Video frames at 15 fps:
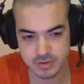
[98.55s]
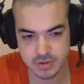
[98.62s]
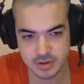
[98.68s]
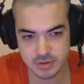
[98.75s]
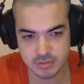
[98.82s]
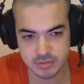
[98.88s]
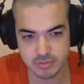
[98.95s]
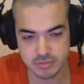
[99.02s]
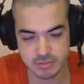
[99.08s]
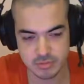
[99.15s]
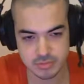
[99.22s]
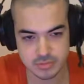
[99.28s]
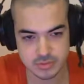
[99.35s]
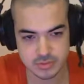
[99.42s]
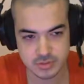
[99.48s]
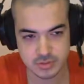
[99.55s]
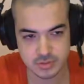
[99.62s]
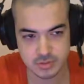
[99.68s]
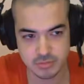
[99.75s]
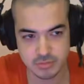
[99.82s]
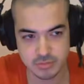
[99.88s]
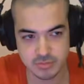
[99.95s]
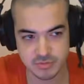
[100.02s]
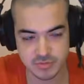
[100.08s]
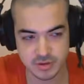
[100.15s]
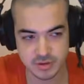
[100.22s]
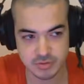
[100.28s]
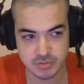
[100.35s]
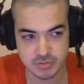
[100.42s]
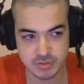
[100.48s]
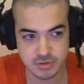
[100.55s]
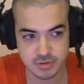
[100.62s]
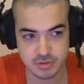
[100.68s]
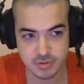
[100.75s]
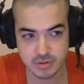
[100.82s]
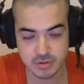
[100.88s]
how to use a study group effectively,